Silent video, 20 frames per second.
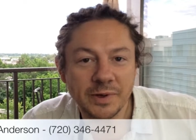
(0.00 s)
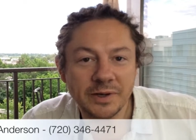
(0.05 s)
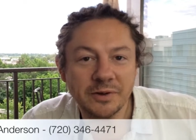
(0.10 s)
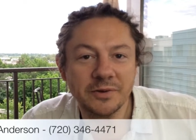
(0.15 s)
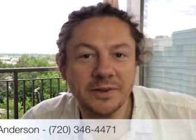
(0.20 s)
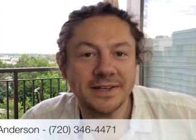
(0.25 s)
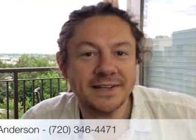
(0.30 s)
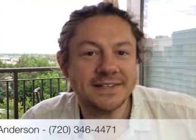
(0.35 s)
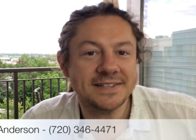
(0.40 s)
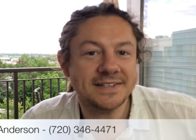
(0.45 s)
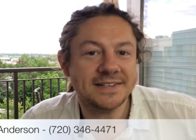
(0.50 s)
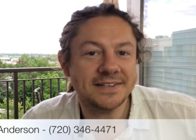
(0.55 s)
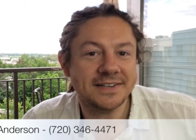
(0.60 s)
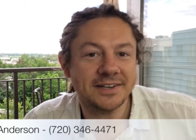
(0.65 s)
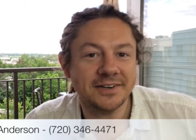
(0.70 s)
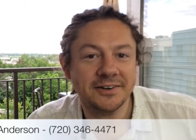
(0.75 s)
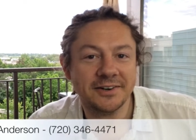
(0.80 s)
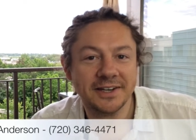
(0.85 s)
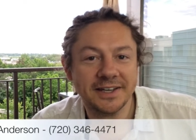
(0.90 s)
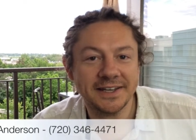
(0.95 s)
will this
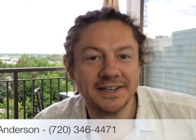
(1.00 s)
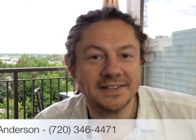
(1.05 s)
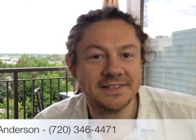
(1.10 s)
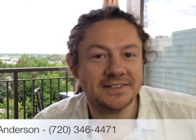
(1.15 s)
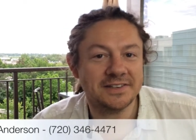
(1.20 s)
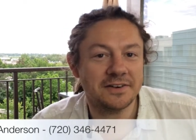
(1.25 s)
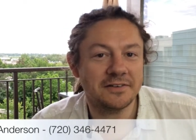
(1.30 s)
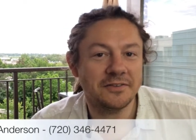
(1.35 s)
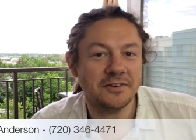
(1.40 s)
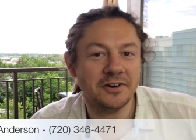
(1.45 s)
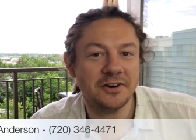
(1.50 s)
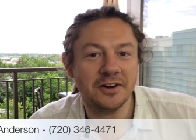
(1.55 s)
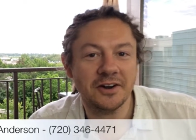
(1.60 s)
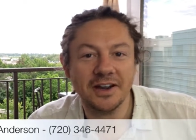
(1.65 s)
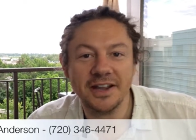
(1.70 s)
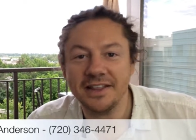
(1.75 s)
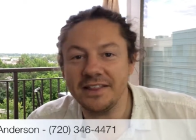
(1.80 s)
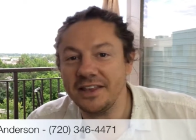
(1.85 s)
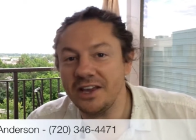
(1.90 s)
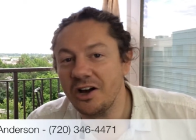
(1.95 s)
to your kids. So if you're
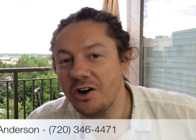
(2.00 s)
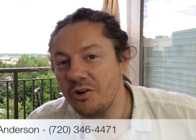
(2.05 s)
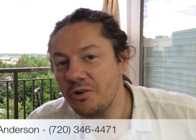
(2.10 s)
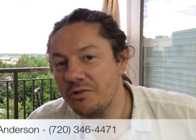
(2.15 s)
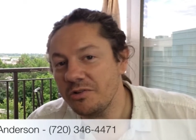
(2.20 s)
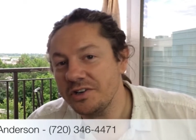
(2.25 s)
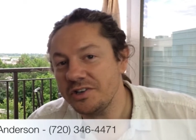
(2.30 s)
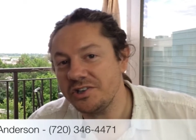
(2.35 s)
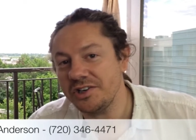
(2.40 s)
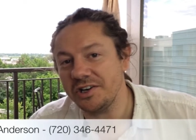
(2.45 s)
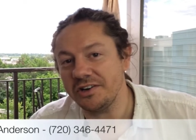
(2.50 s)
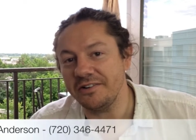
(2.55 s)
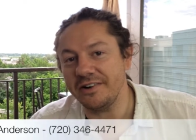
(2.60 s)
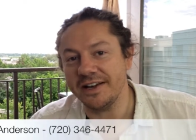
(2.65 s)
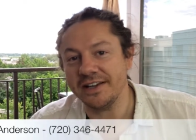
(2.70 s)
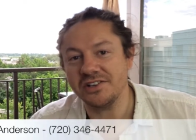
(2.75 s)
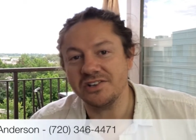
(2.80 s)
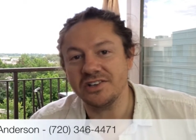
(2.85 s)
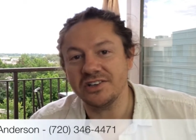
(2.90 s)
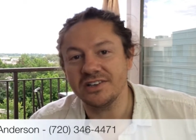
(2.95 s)
in the older
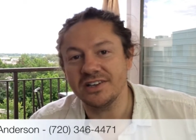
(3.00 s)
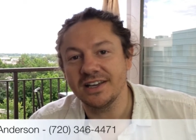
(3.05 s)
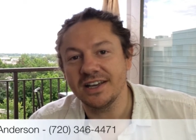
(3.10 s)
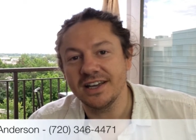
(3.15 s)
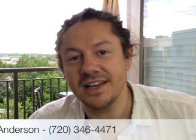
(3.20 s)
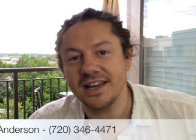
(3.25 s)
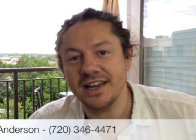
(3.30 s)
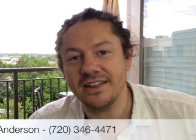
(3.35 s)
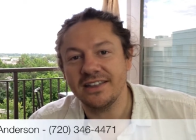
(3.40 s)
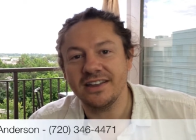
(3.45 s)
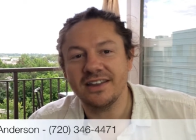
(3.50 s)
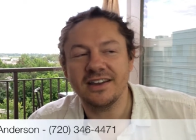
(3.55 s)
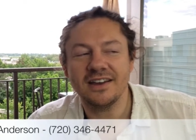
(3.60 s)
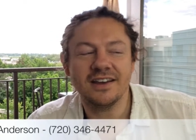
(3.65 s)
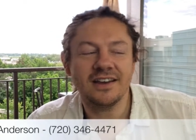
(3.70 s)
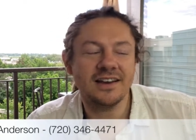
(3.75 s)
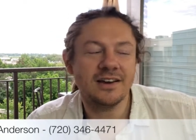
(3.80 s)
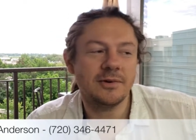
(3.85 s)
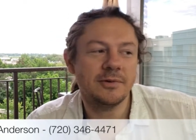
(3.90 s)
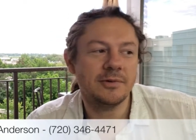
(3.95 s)
generation and think,
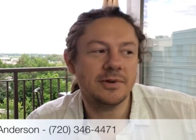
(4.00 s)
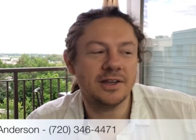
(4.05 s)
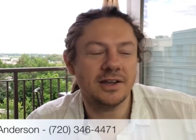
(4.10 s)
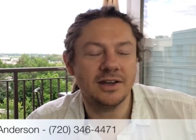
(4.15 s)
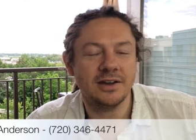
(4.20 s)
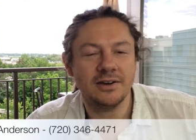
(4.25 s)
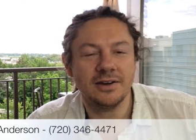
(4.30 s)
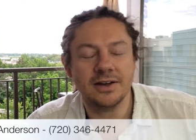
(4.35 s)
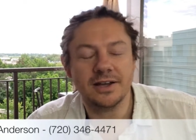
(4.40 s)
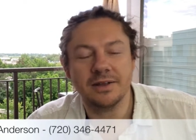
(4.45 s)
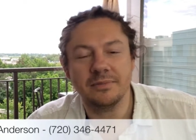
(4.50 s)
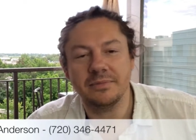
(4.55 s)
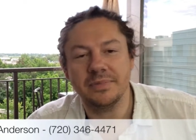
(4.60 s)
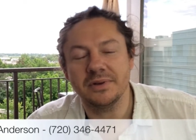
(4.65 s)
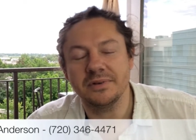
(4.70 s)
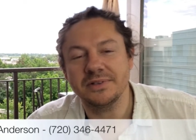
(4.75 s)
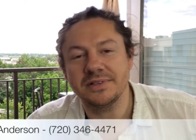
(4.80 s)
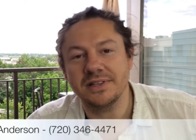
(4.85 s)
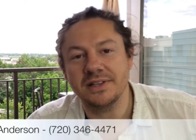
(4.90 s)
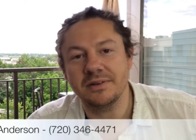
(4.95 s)
ah, well, you know, I can
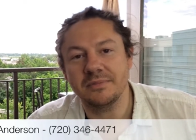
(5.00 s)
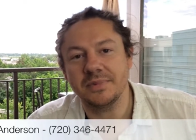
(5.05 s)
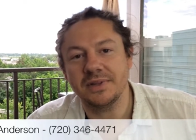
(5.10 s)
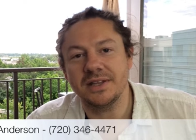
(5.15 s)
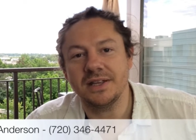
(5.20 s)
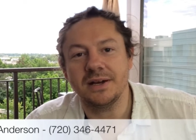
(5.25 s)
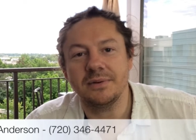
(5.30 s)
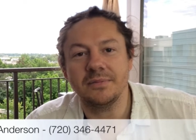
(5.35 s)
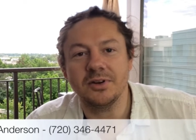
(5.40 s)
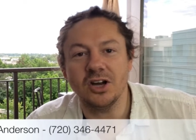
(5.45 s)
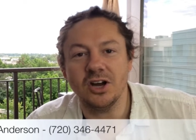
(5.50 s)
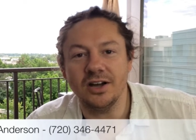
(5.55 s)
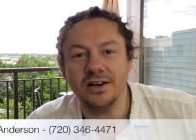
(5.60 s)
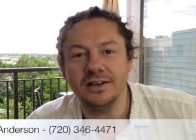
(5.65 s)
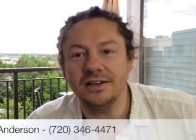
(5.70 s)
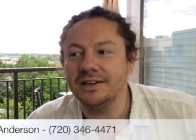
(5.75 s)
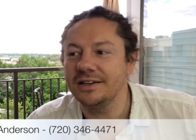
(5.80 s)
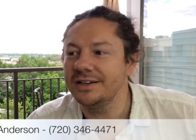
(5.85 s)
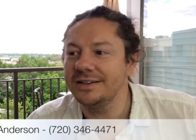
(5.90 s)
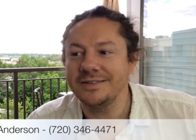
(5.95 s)
build something, but then I'm gone.
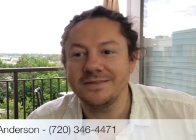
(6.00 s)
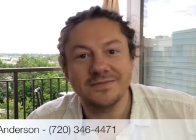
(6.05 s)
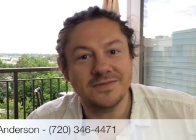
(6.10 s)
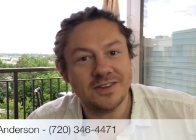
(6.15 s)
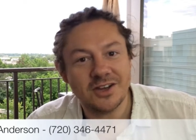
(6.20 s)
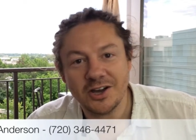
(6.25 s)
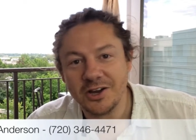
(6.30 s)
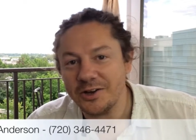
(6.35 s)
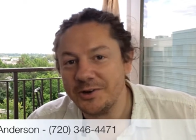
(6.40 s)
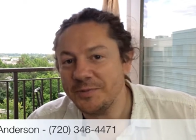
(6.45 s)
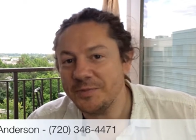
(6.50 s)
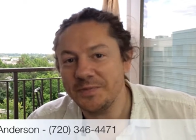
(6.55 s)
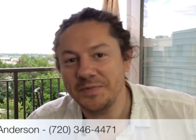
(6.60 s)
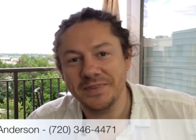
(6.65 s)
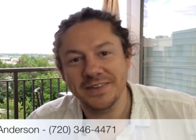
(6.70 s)
No,